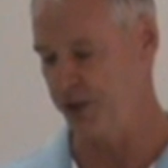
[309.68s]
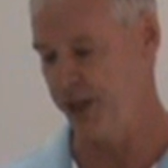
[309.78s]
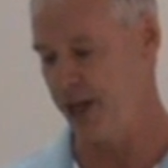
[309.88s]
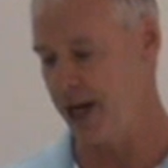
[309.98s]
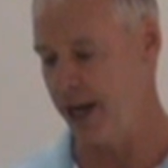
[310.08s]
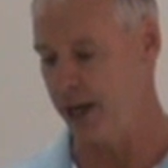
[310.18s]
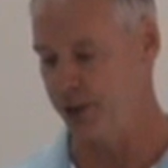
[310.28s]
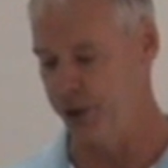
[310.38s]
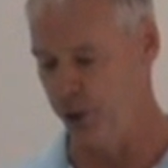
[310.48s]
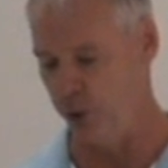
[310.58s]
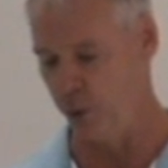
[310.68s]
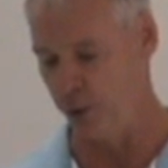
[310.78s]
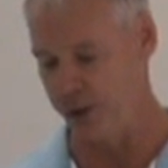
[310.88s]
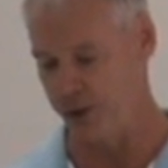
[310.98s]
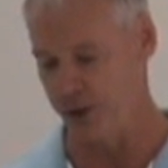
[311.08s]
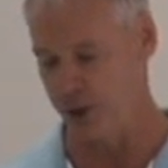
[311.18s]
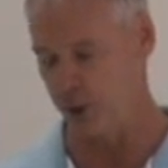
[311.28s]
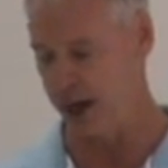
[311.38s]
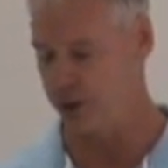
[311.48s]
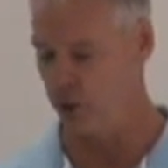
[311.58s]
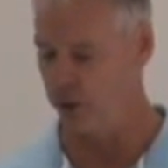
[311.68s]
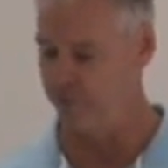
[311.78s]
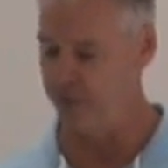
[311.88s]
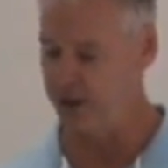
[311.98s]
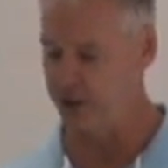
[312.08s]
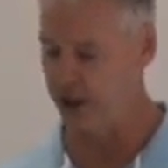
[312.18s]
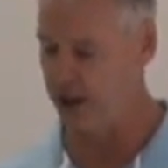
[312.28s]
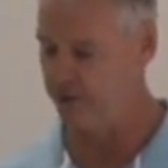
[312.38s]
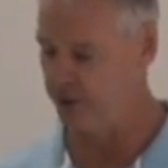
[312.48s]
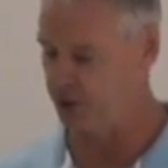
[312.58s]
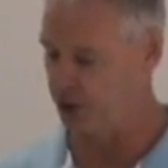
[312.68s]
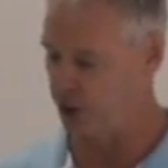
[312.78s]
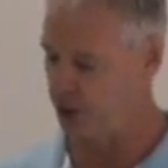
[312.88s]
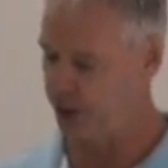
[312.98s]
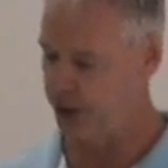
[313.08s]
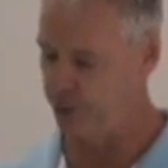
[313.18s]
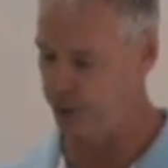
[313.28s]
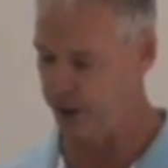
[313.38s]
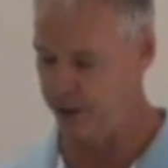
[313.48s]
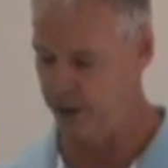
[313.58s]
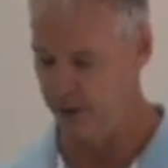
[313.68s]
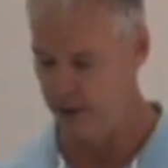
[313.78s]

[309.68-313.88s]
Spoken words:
the CISU, which is the Correctional Investigative and Security Unit